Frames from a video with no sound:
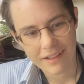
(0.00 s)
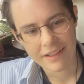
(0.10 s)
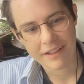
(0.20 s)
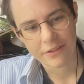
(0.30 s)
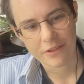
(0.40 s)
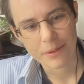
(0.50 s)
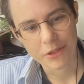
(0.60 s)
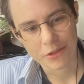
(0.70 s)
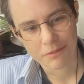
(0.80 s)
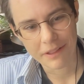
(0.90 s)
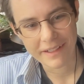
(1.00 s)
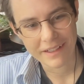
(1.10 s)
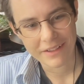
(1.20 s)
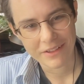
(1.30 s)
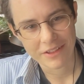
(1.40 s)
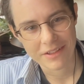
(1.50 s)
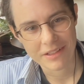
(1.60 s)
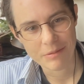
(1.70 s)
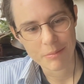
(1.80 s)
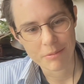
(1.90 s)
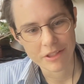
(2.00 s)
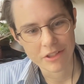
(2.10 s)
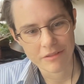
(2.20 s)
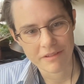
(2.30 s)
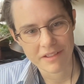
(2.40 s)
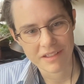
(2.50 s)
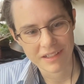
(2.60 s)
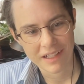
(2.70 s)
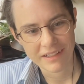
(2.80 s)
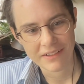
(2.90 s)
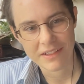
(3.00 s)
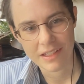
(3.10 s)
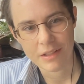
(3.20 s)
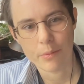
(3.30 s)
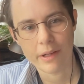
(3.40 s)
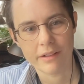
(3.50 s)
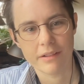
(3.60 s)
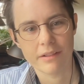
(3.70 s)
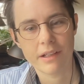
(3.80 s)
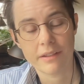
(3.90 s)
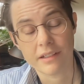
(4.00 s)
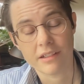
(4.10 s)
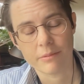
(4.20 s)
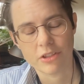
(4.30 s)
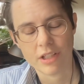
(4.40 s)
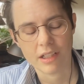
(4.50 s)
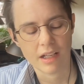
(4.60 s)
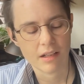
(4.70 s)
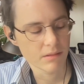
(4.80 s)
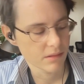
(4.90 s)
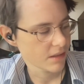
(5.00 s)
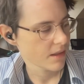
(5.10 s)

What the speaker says: another special rundown just in preparation for this to kind of see how things have been shaking out.